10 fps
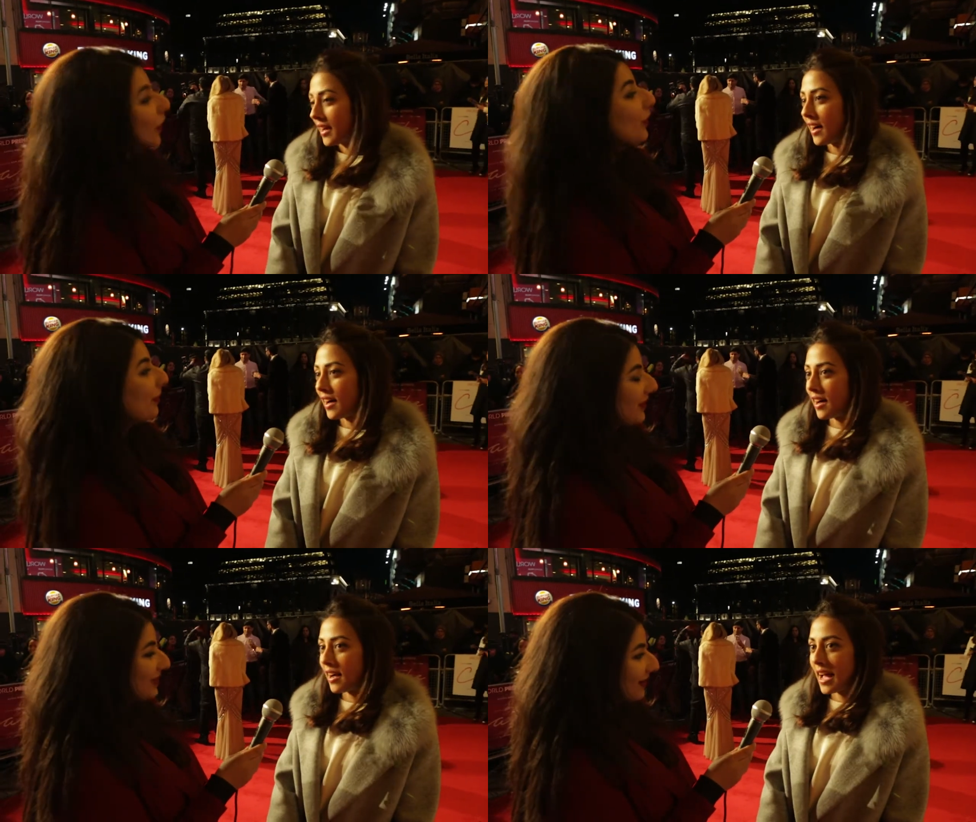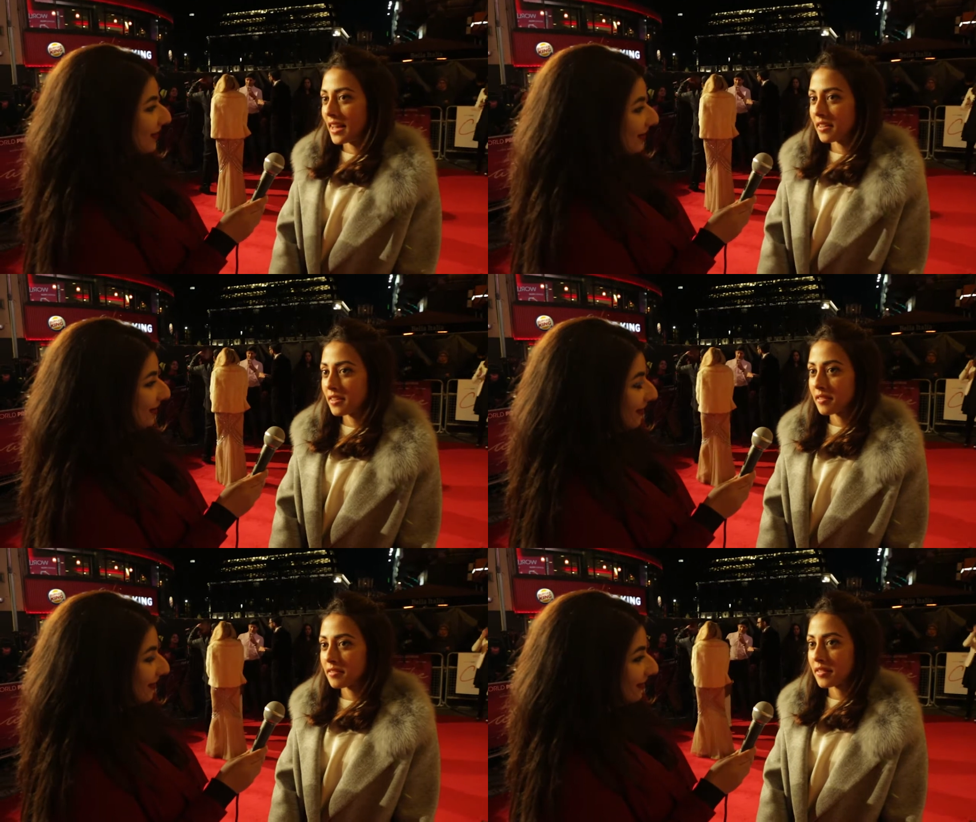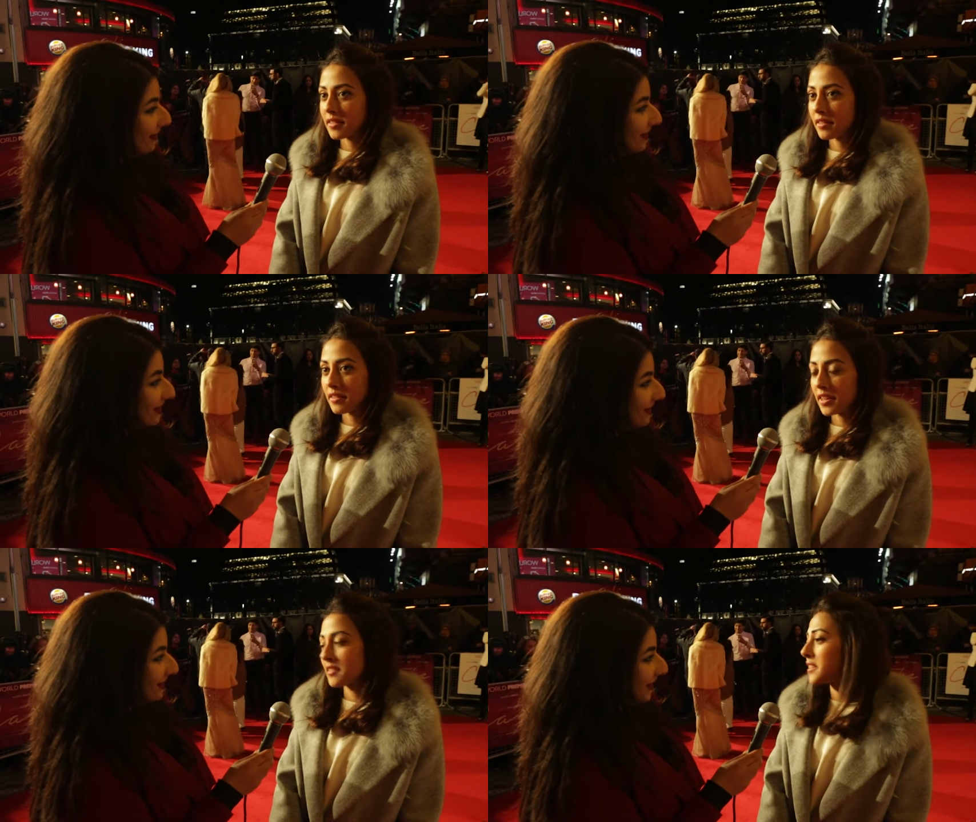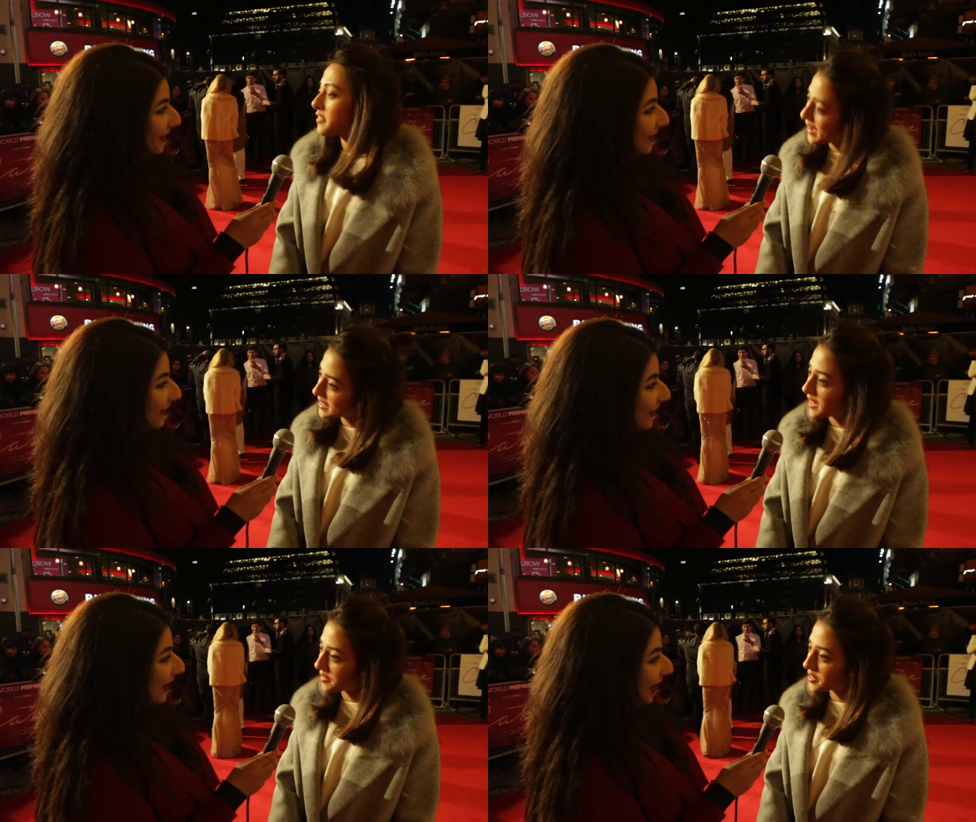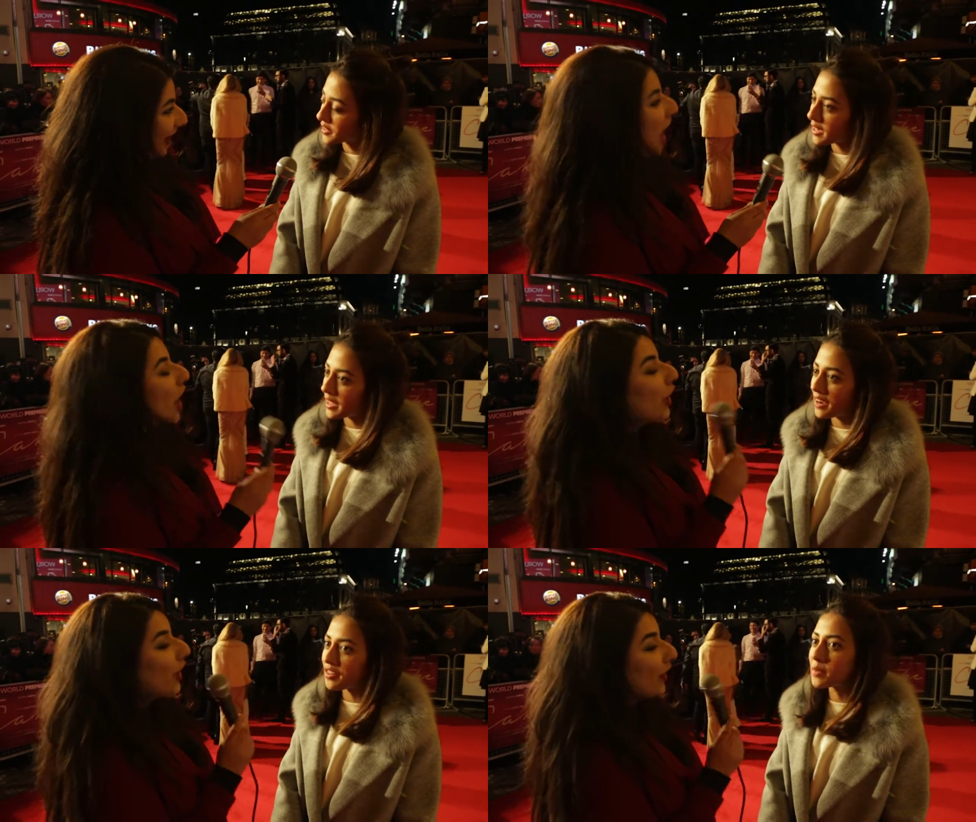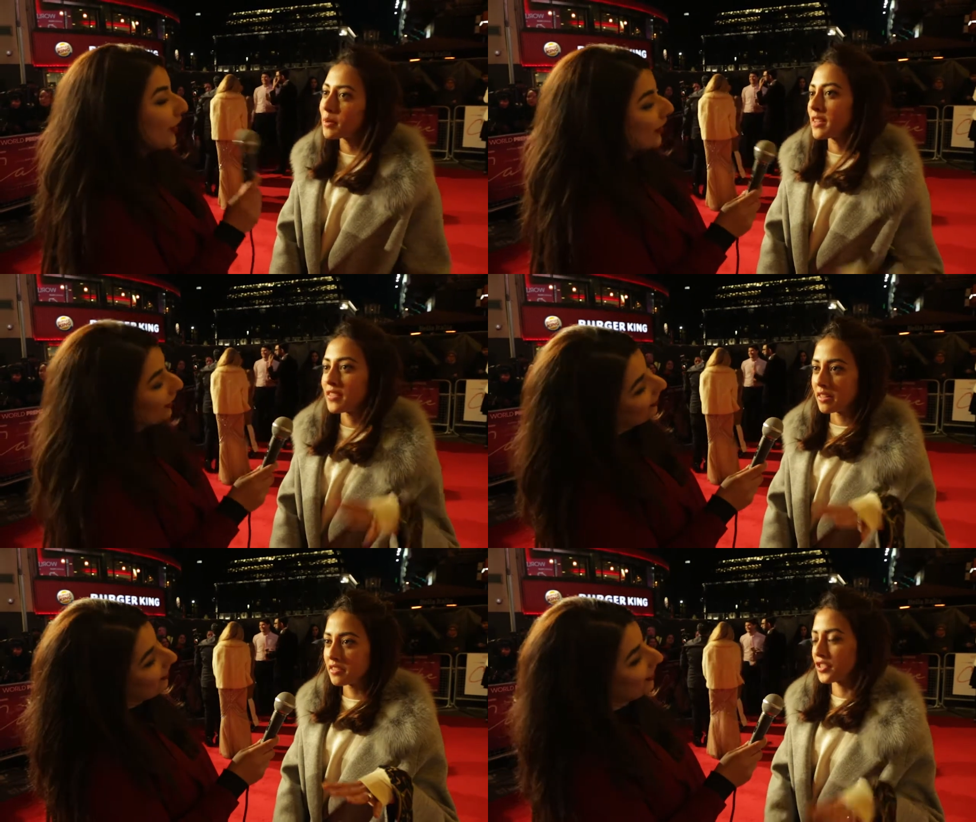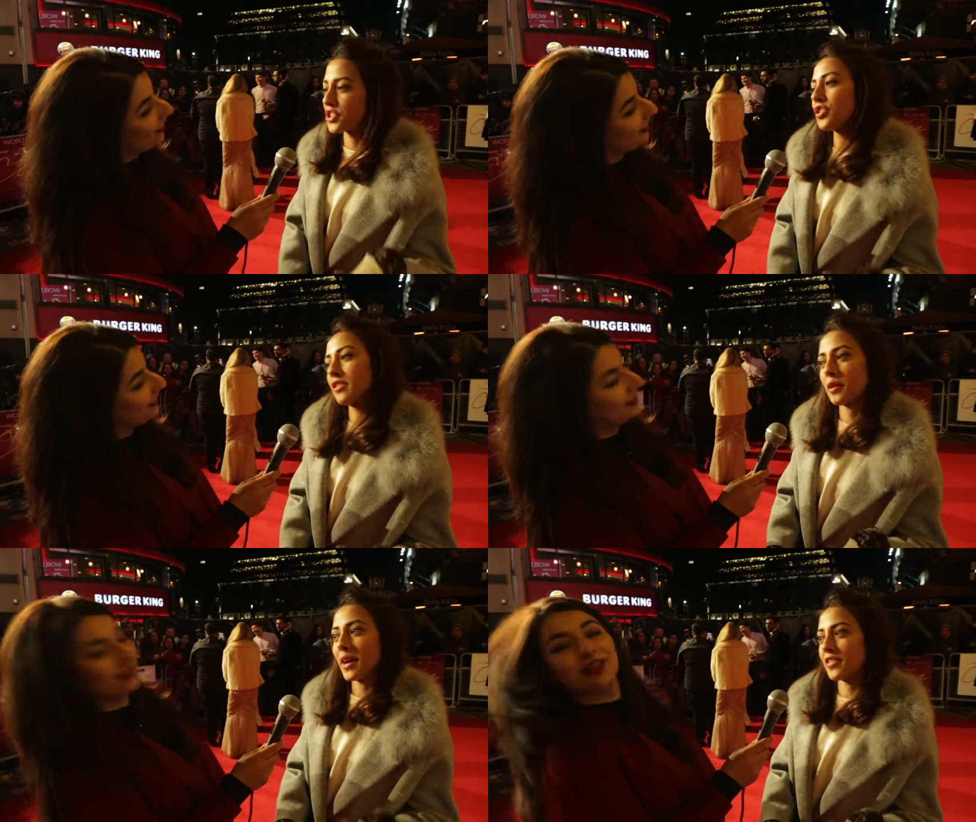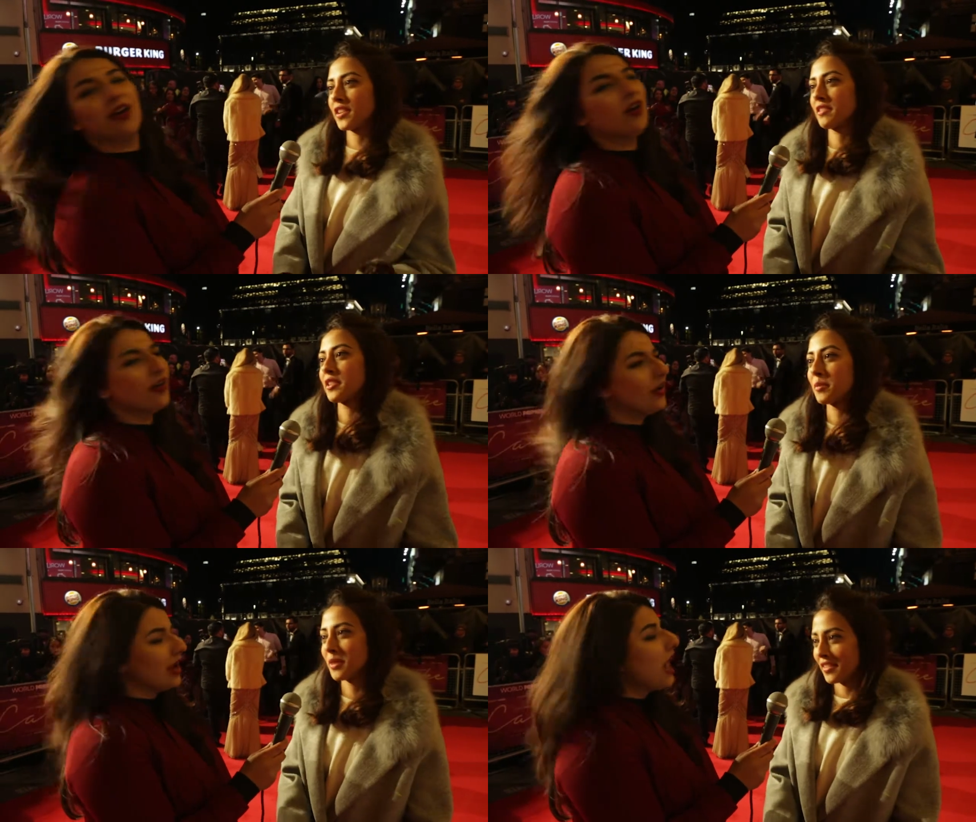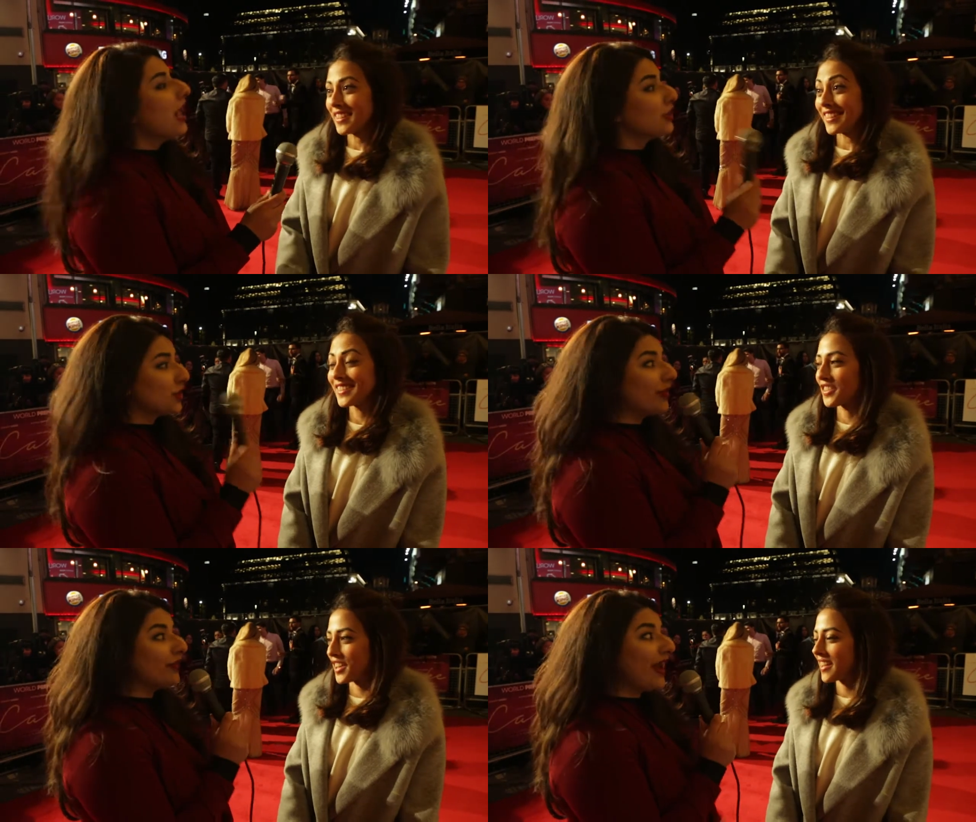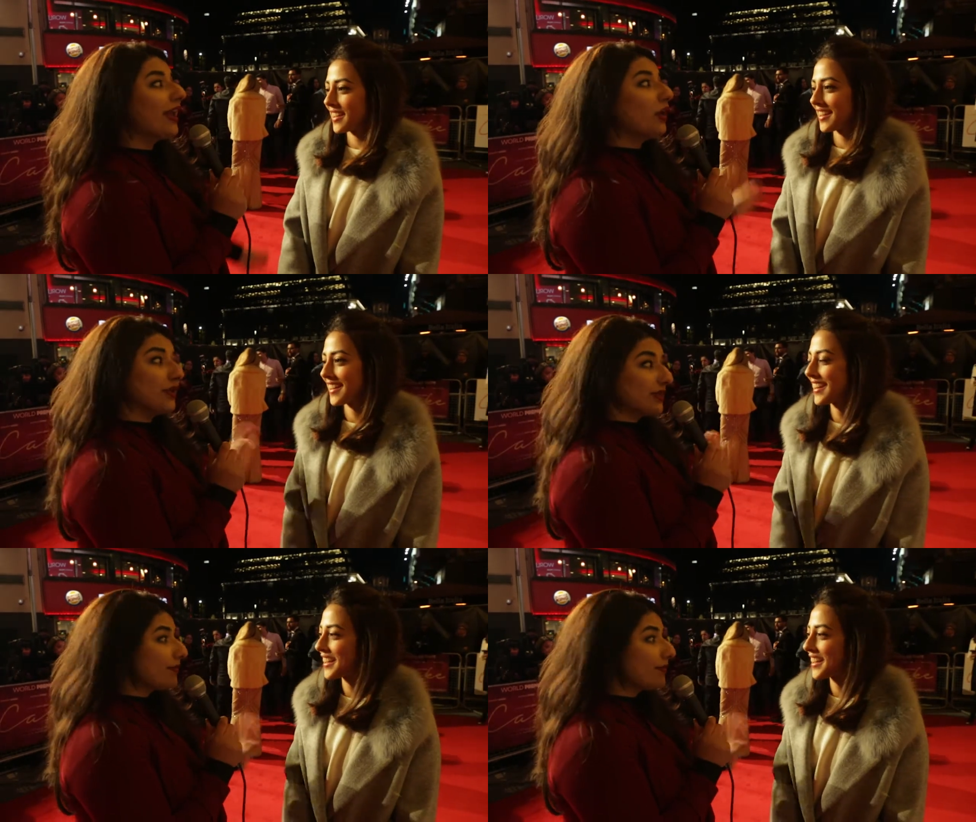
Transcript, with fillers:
Speaker 1: oh, uh, and it is uh, it's it's fantastic, and I really believe in his vision, so I think it's going to be. To be fair it looks